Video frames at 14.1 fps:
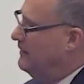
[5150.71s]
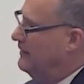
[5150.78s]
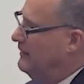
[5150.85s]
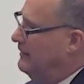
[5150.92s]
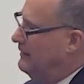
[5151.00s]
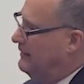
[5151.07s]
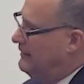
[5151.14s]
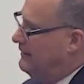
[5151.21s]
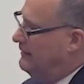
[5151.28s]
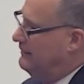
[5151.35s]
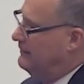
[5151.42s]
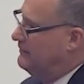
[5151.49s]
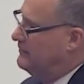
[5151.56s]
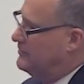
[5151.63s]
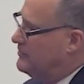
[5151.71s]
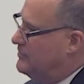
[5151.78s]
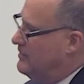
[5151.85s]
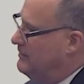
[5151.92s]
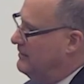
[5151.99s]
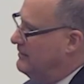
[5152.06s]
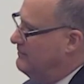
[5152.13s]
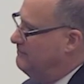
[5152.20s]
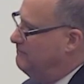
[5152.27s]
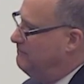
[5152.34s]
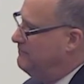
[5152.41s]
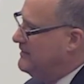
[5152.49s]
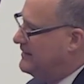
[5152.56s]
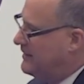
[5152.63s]
uh,
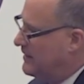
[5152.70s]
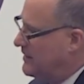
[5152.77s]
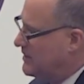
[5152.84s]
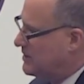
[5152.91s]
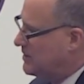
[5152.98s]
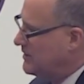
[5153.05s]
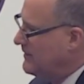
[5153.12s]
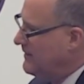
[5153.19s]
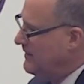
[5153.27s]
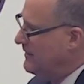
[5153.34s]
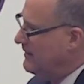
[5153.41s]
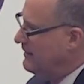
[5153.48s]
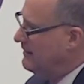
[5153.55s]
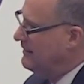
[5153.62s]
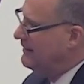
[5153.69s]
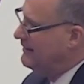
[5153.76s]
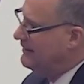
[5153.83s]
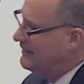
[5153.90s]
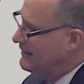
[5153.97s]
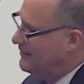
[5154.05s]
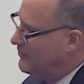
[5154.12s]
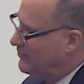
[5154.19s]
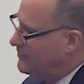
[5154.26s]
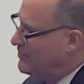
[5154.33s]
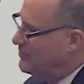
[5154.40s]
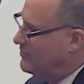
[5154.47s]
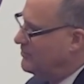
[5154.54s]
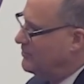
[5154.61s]
because, you know,
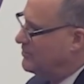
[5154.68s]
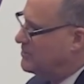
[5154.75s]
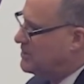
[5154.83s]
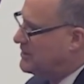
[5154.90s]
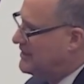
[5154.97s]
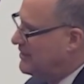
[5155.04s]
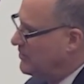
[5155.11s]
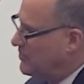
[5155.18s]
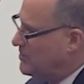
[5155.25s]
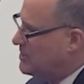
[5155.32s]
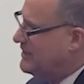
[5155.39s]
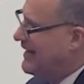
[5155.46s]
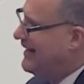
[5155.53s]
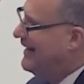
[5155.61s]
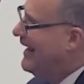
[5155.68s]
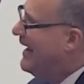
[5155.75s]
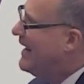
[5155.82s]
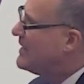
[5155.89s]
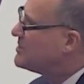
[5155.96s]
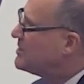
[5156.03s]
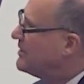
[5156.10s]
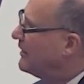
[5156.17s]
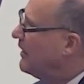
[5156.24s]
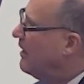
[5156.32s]
your your skill set has to